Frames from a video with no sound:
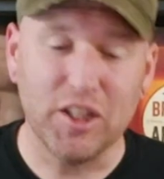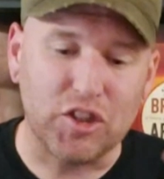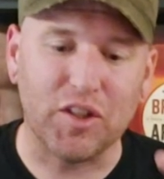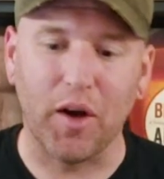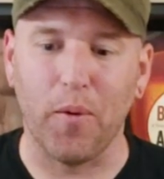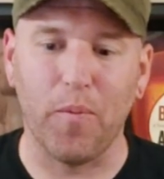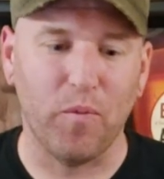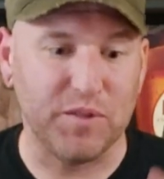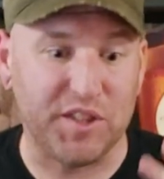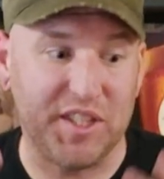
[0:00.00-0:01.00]
So
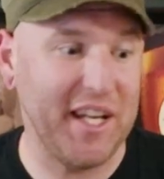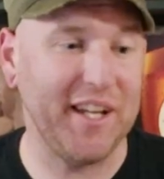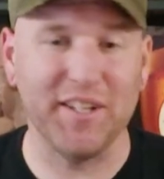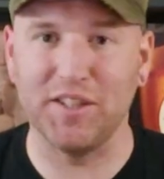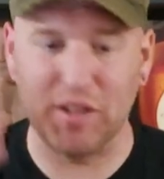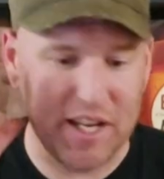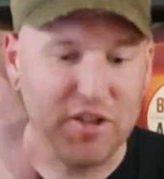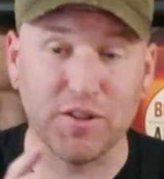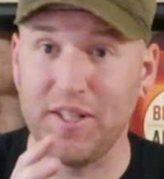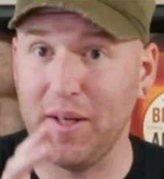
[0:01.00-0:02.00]
seeing this
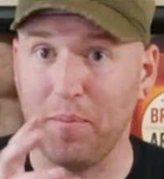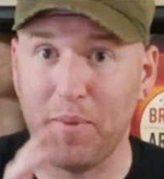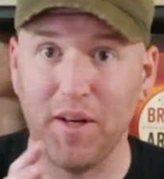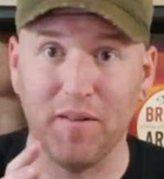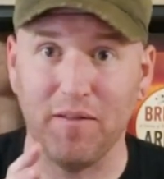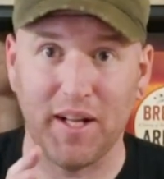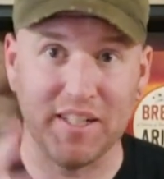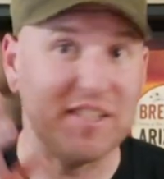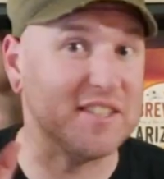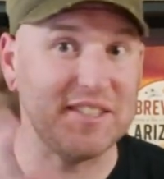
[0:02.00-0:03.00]
interesting bit of
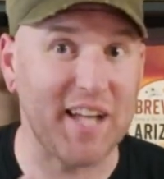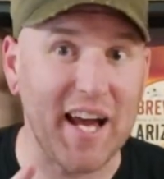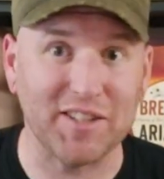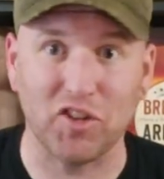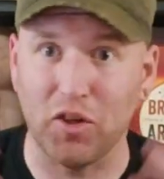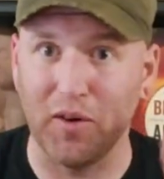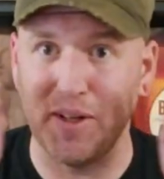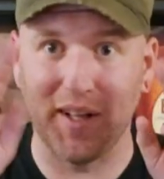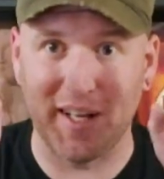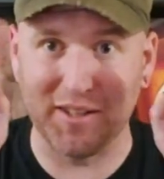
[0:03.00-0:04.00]
like disaster
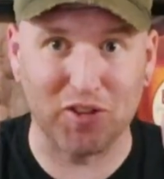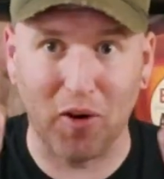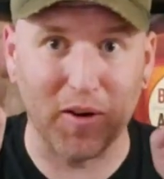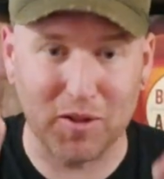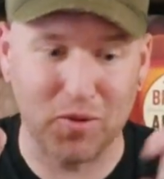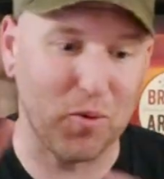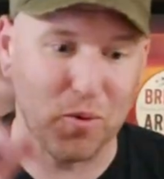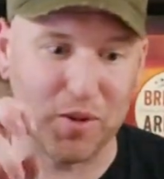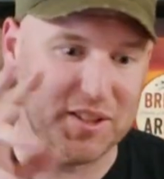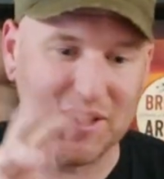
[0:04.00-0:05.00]
and like dark
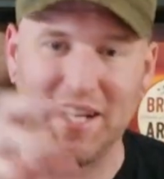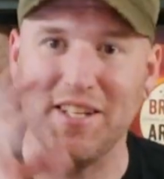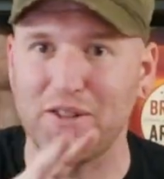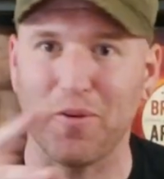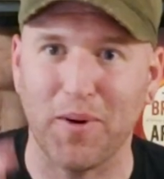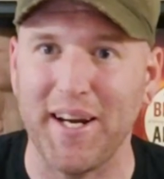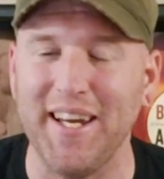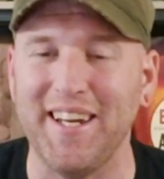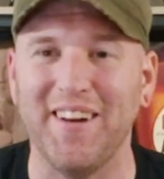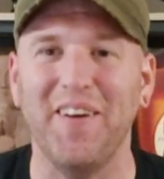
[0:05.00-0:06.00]
tourist history,
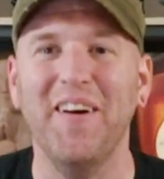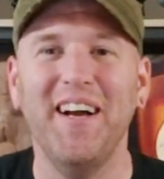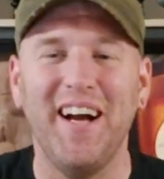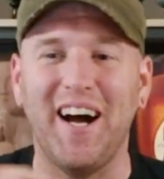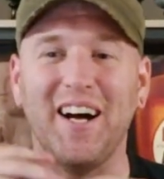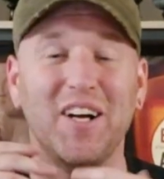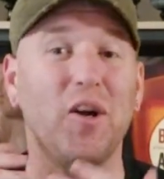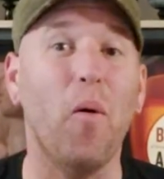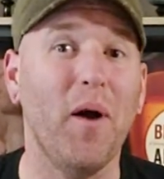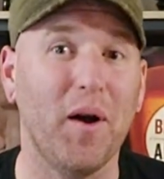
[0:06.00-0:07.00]
you know, uh,
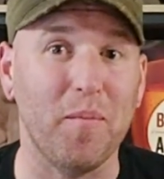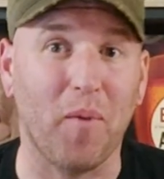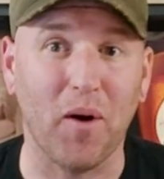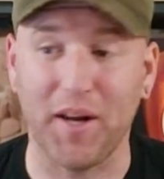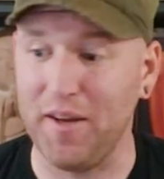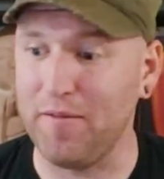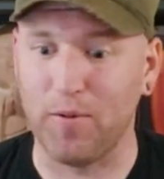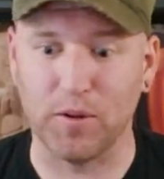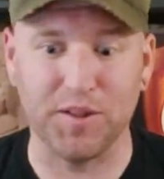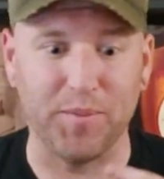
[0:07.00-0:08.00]
go on market
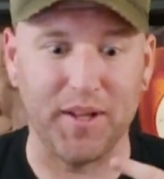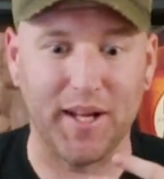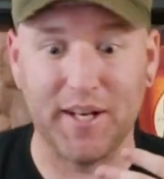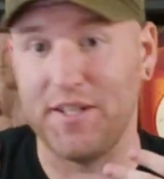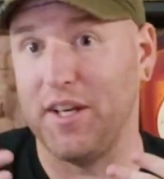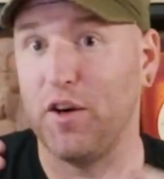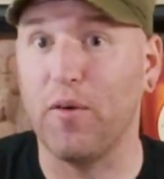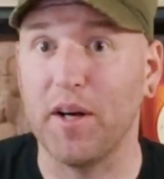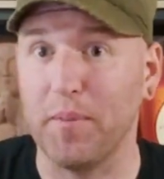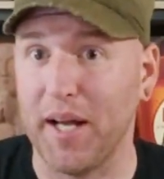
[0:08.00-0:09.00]
for something that is
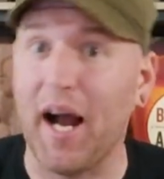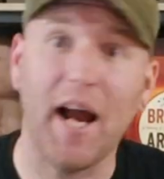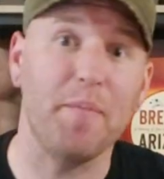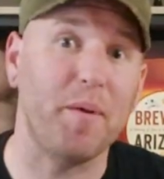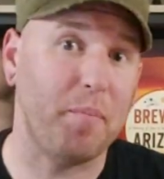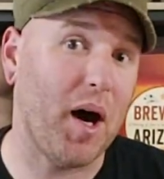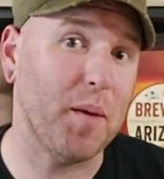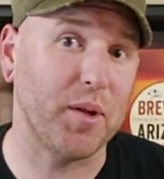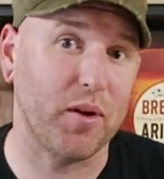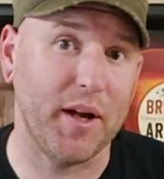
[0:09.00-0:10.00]
incredibly hype and
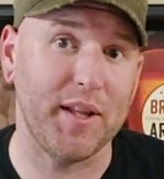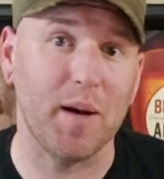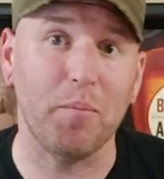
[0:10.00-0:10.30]
popular at